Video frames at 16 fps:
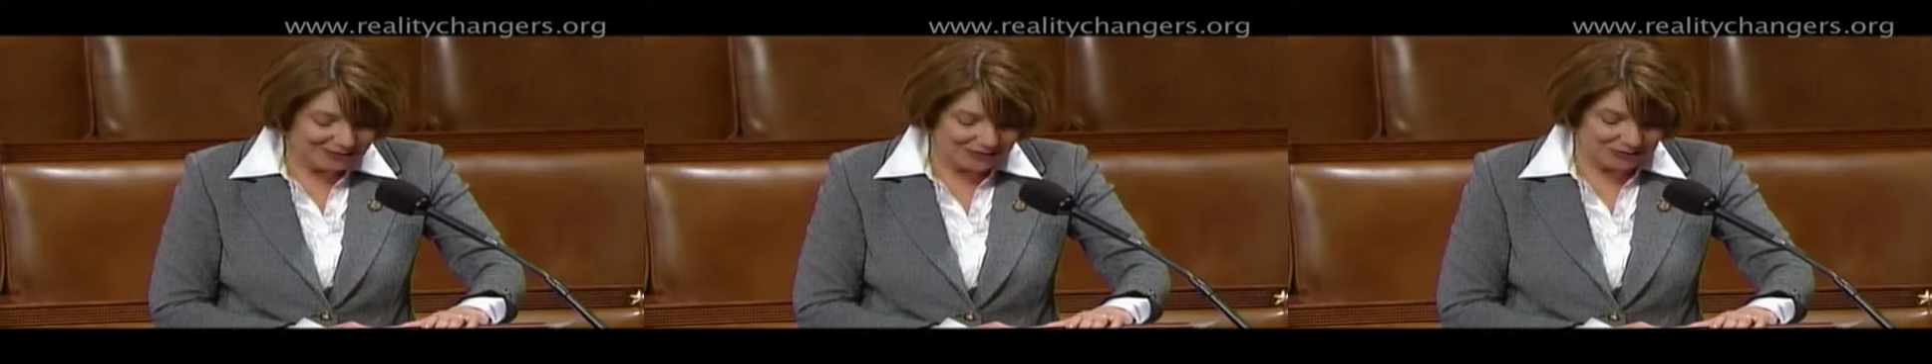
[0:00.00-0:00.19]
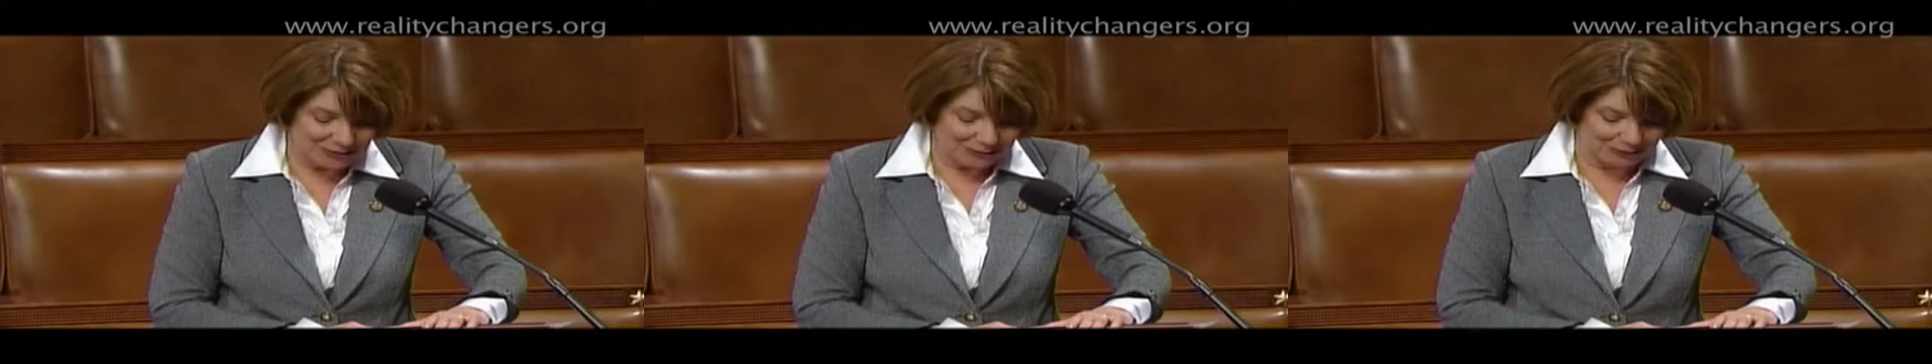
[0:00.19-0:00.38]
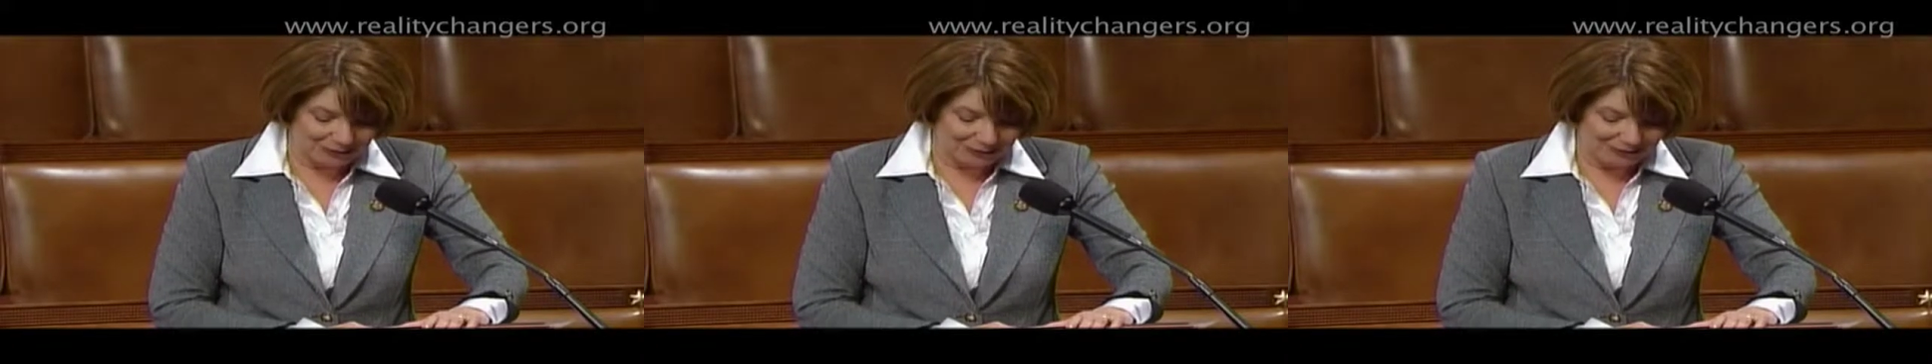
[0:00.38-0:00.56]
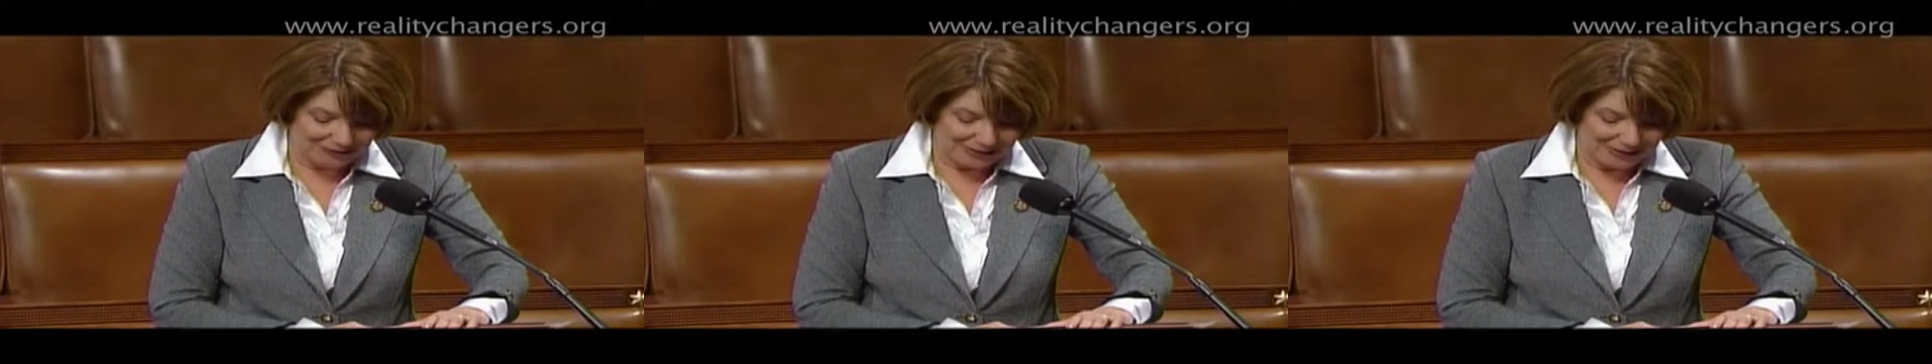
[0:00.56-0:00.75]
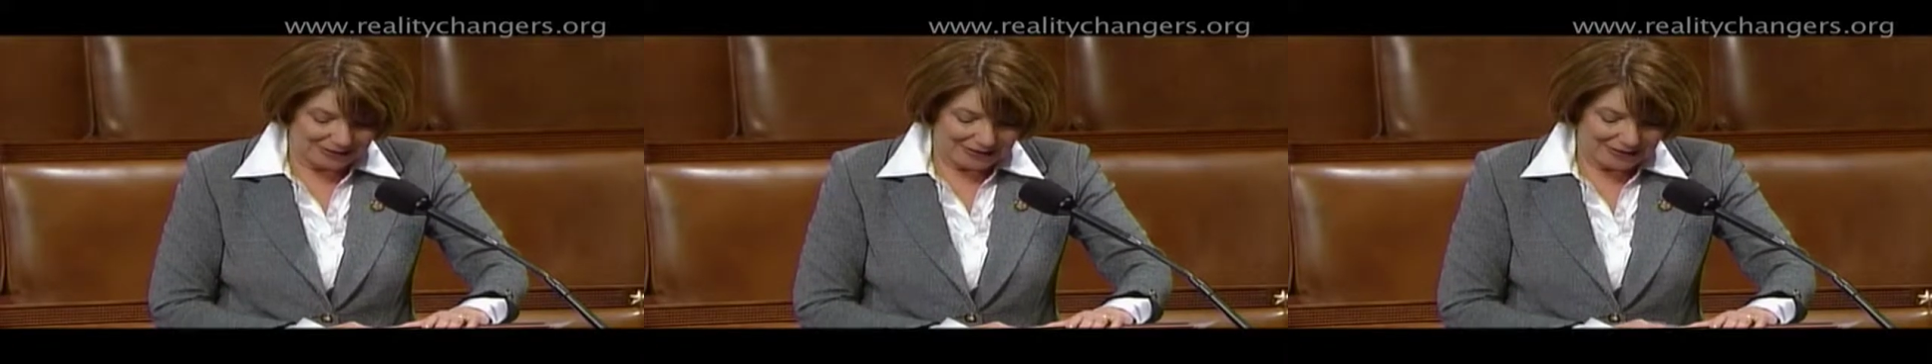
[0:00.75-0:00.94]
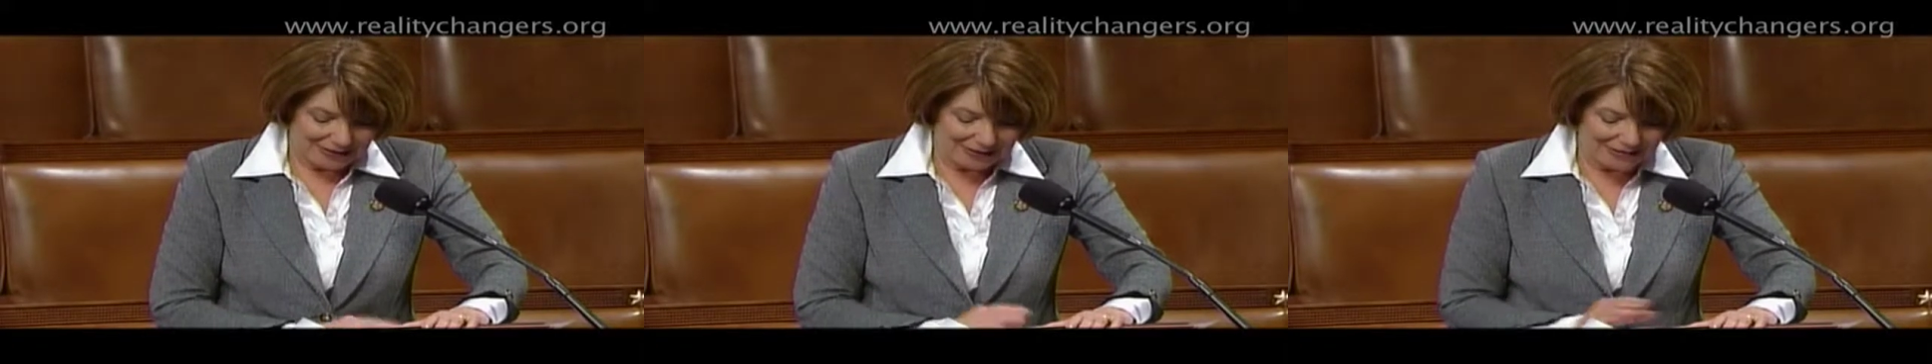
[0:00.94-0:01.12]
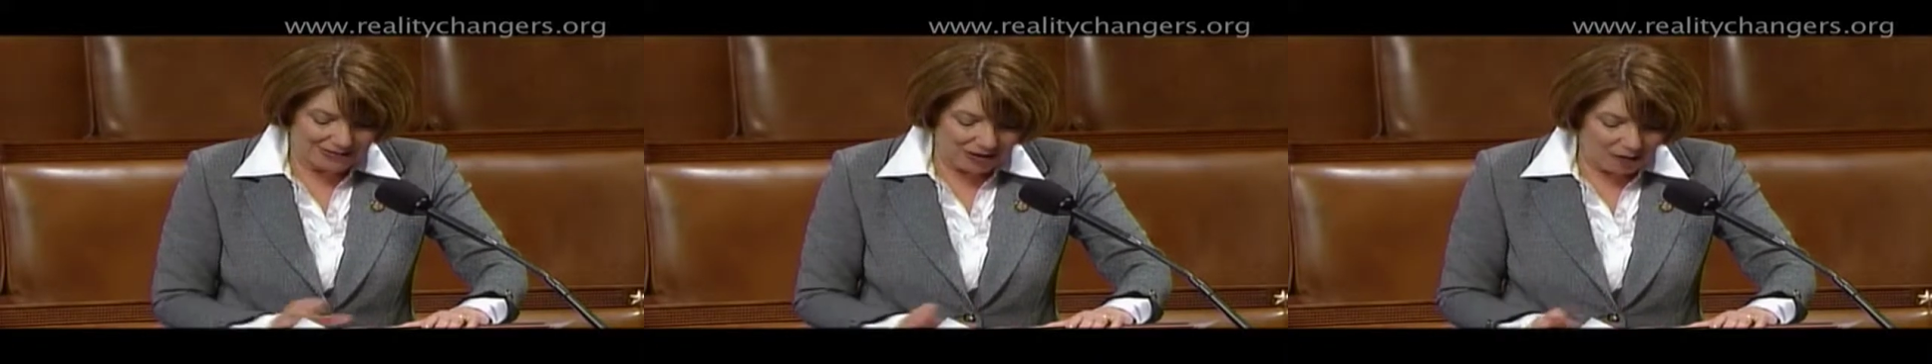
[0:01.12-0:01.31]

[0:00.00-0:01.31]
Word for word: school, he has